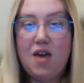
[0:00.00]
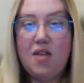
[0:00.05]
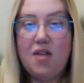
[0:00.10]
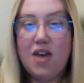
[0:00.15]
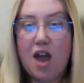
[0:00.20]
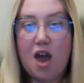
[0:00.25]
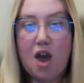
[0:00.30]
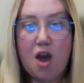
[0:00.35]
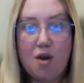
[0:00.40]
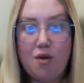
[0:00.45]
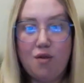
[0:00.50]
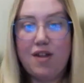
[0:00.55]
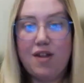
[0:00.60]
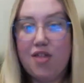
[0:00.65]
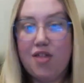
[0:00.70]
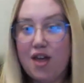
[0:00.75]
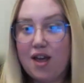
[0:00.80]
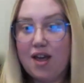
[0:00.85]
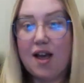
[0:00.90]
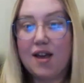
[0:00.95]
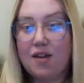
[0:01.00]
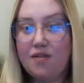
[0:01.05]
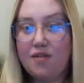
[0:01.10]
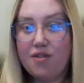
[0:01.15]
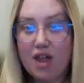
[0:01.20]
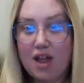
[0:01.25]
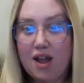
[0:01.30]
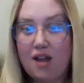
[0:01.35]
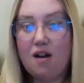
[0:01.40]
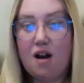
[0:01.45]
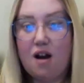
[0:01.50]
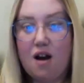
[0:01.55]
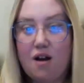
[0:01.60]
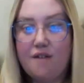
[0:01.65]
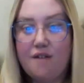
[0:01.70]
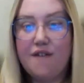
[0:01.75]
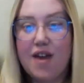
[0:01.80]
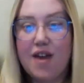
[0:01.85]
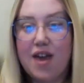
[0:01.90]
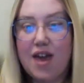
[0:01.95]
The only thing I can think
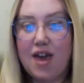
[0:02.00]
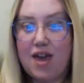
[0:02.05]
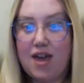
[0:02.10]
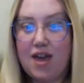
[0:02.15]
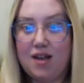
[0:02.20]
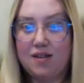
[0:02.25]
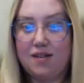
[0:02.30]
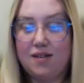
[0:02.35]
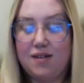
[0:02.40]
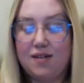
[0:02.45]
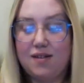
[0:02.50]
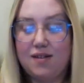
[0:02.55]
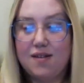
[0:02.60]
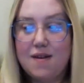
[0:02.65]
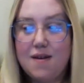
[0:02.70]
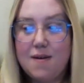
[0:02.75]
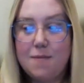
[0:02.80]
of is